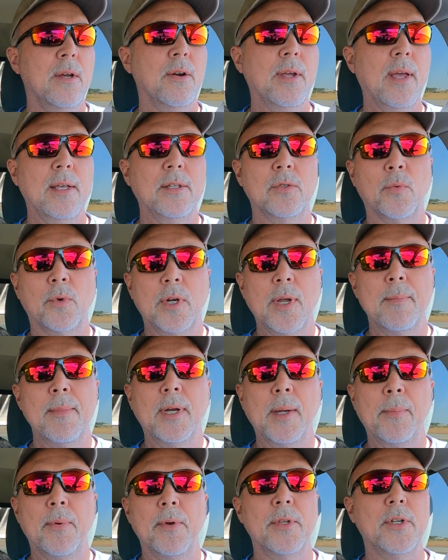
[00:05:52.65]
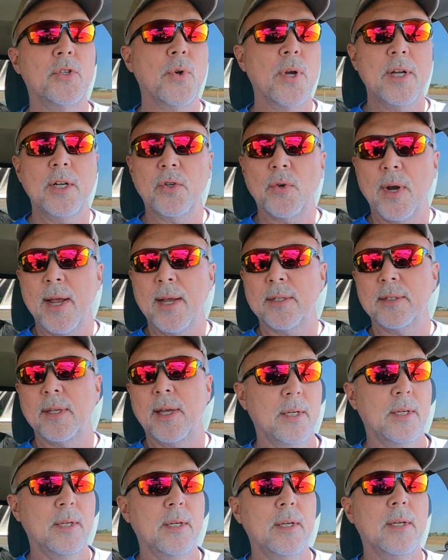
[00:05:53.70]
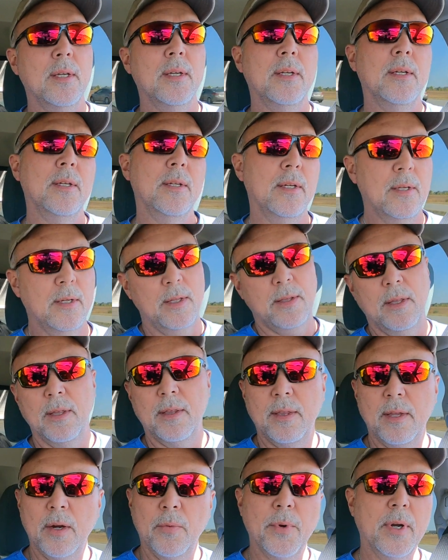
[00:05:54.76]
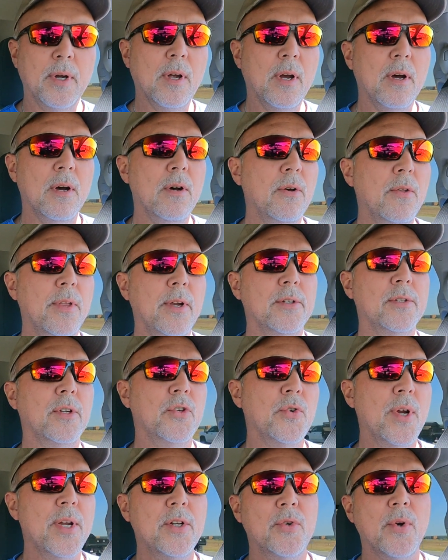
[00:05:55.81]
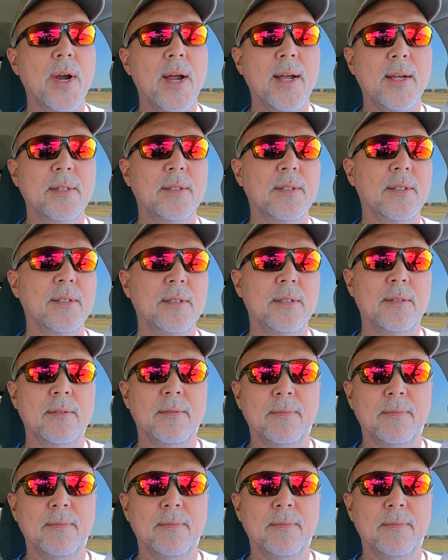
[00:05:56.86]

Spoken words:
Okay, so we're coming up on the train tracks. There we go. There's the train tracks.